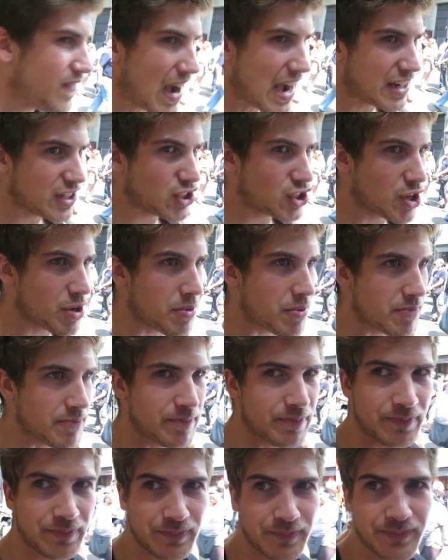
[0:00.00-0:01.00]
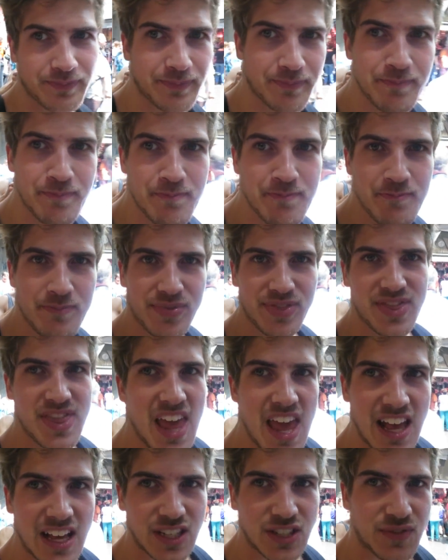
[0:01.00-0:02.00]
Find your
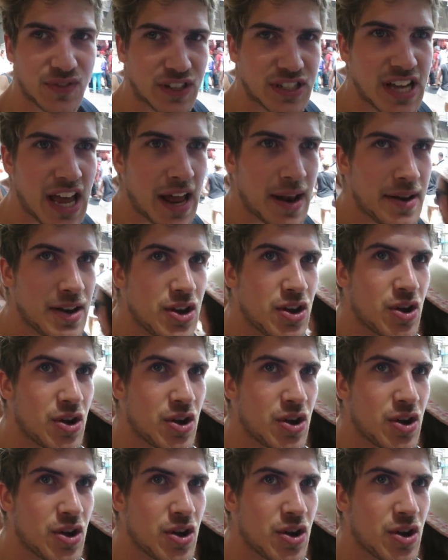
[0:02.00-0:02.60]
things for ten